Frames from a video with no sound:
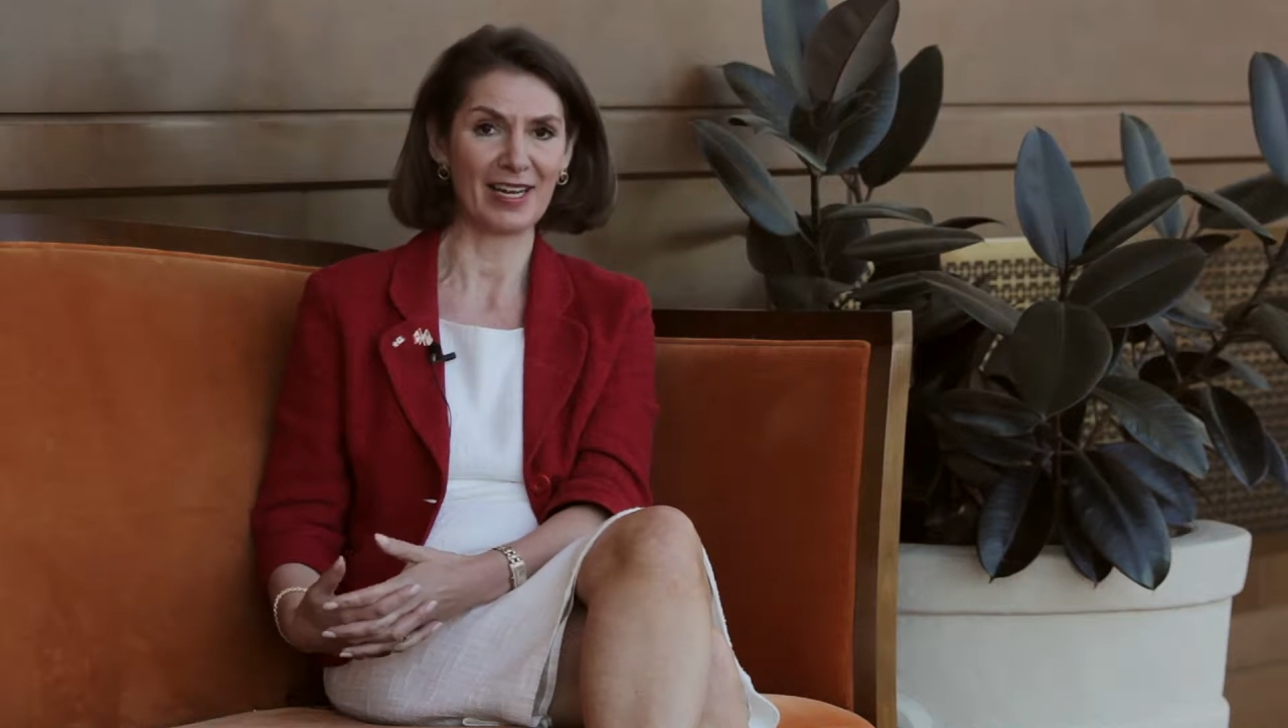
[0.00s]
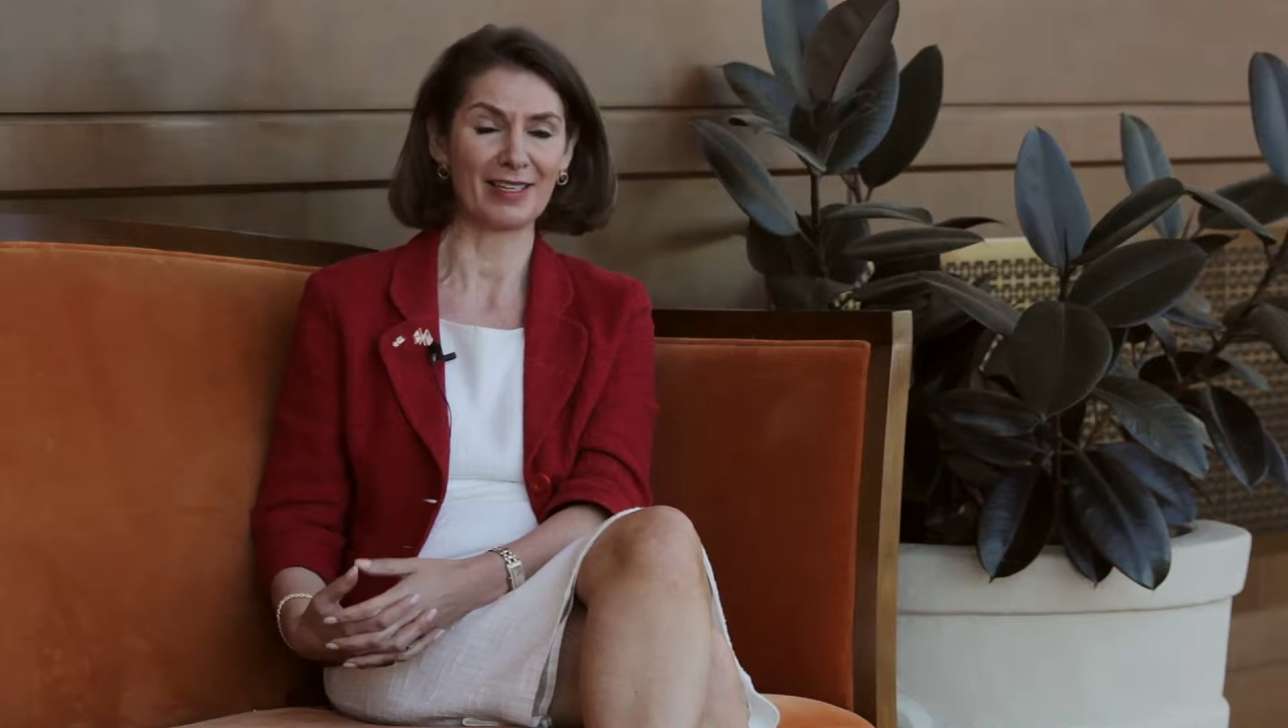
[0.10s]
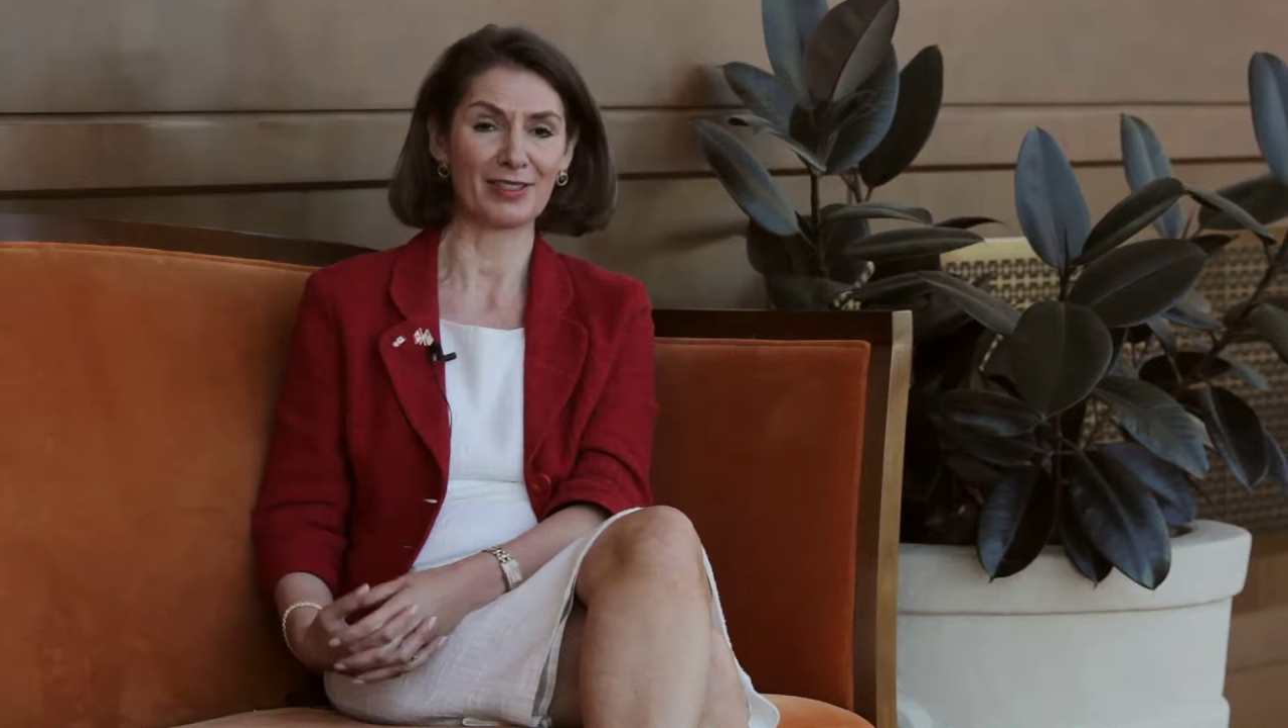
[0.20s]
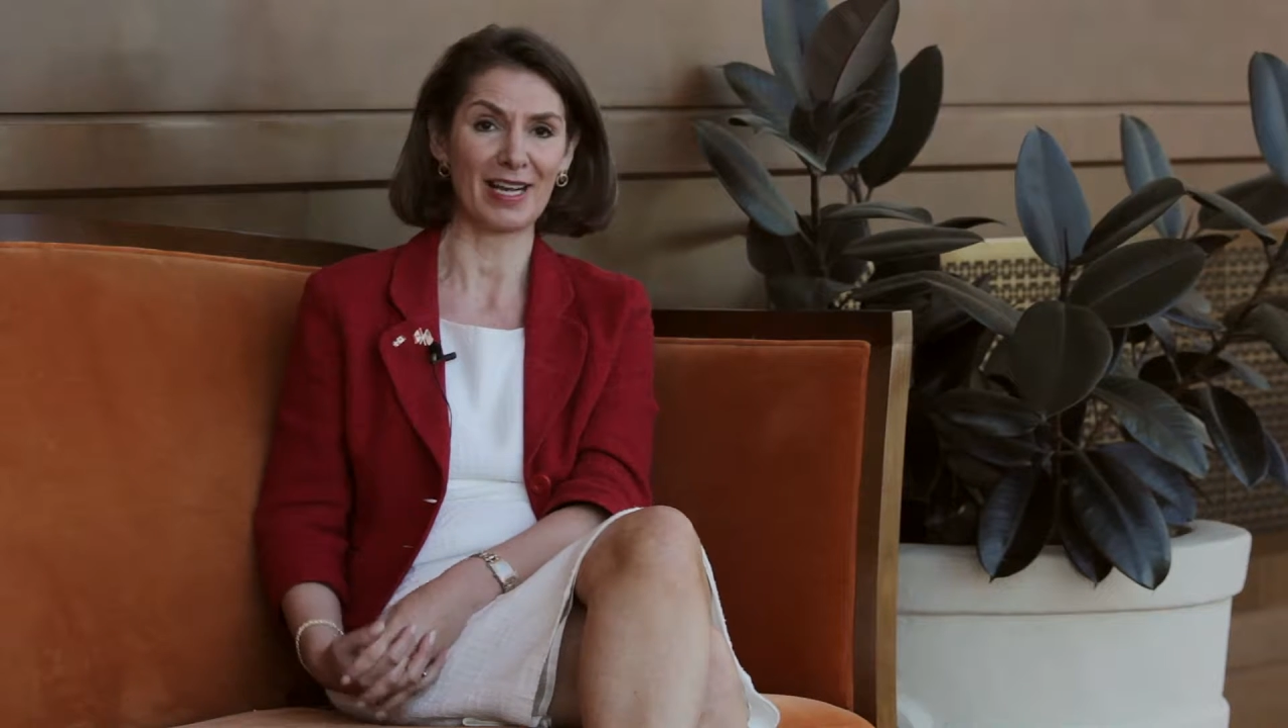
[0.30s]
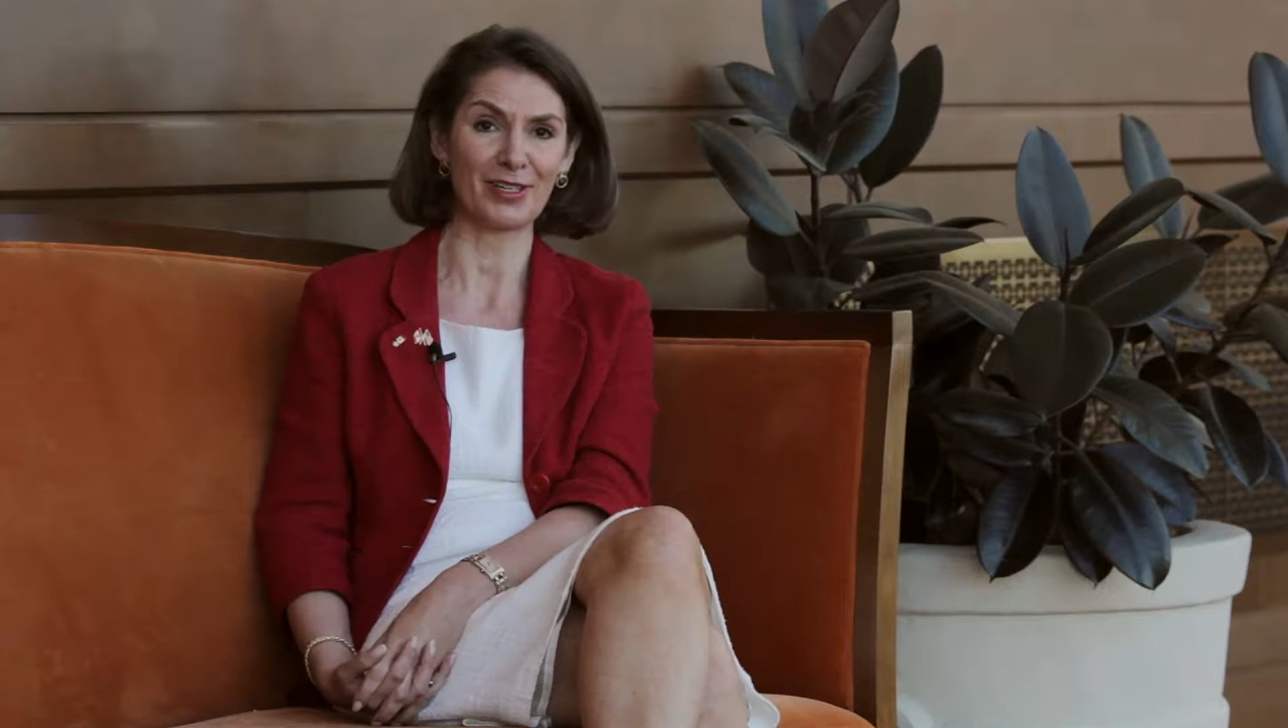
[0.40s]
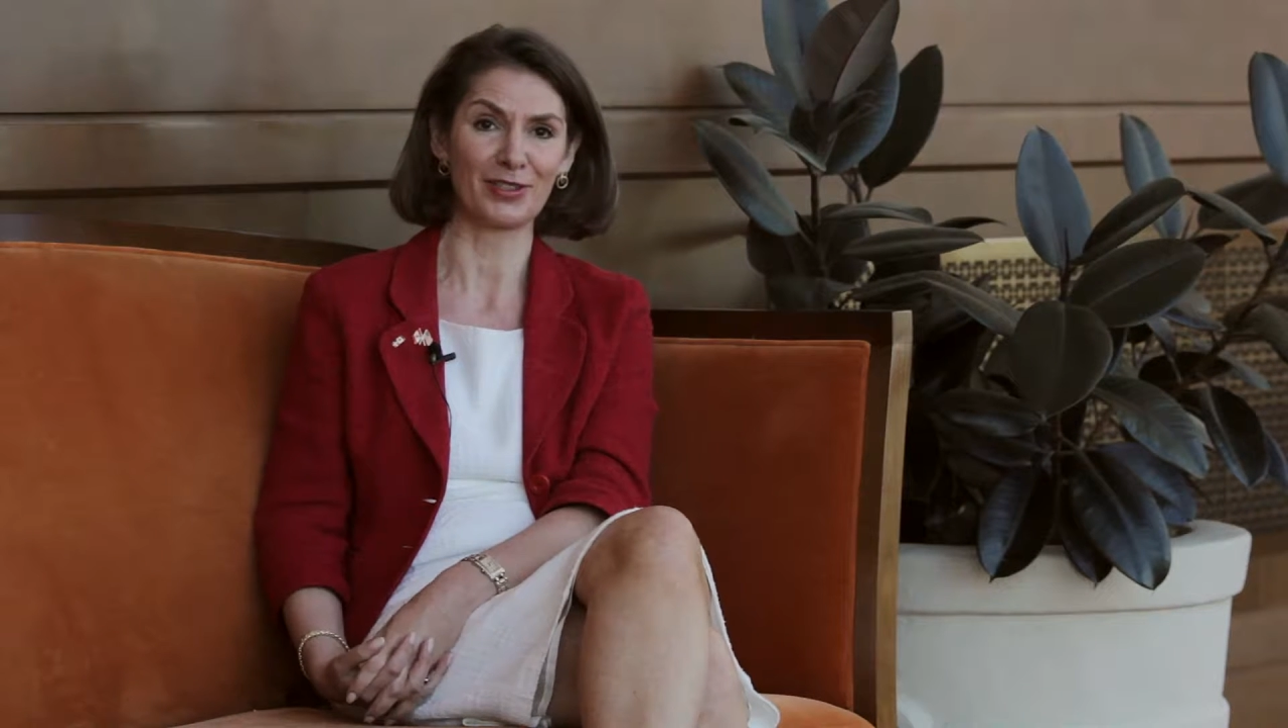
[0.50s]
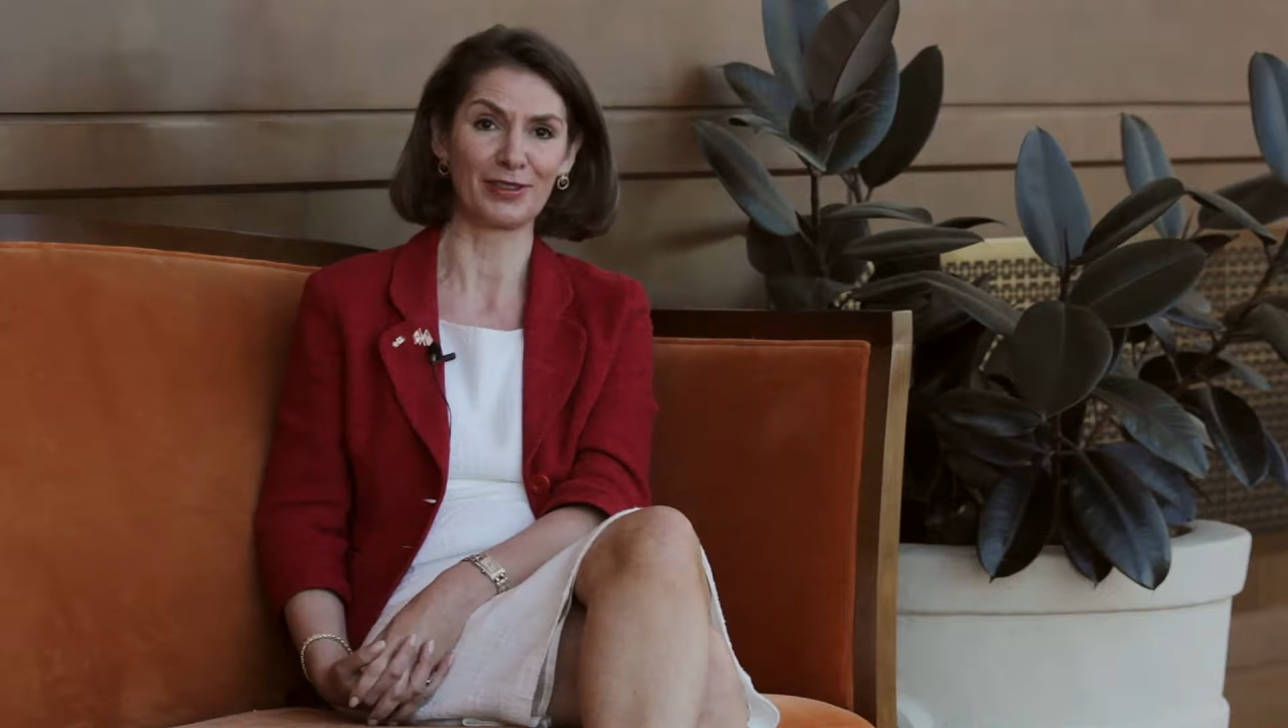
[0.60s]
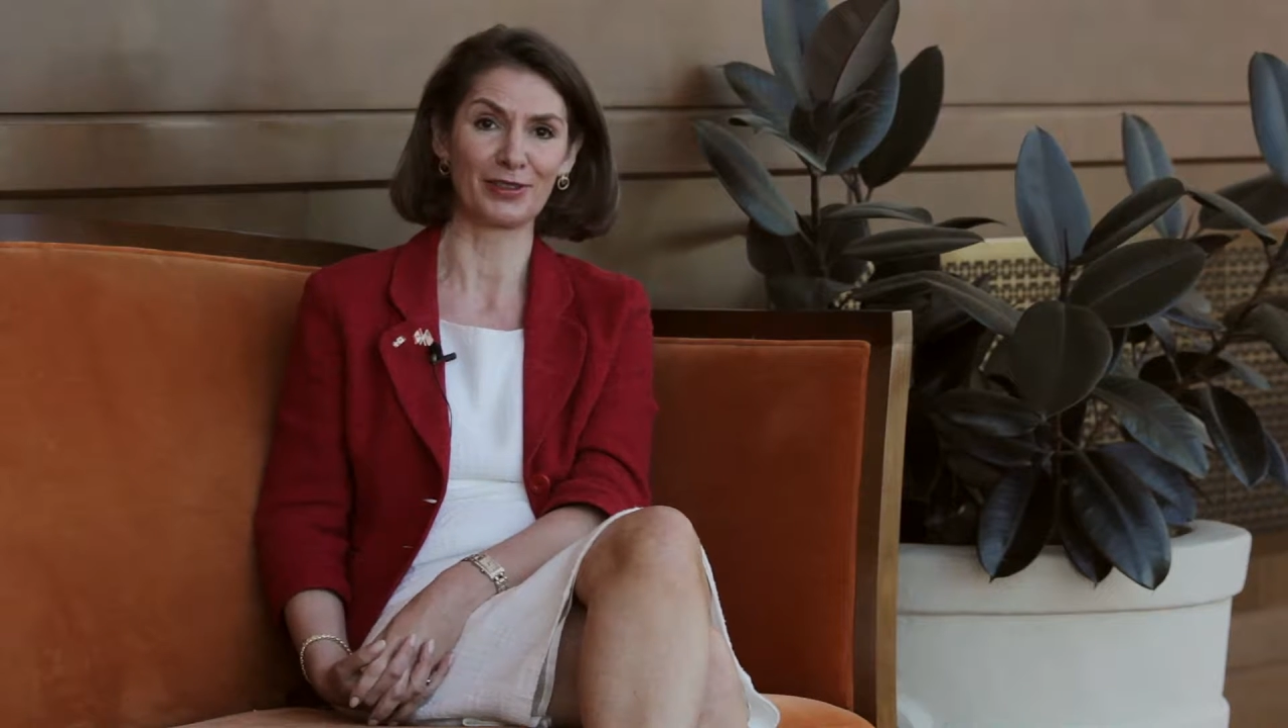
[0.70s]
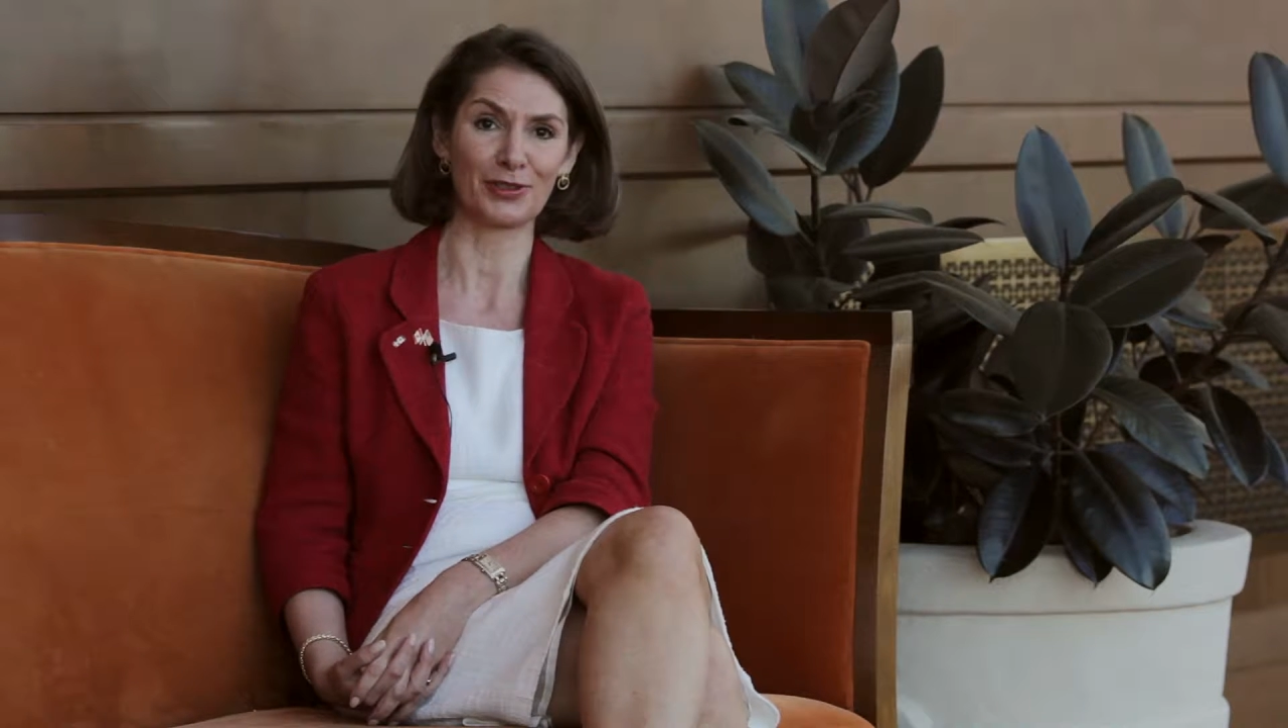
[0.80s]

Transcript: International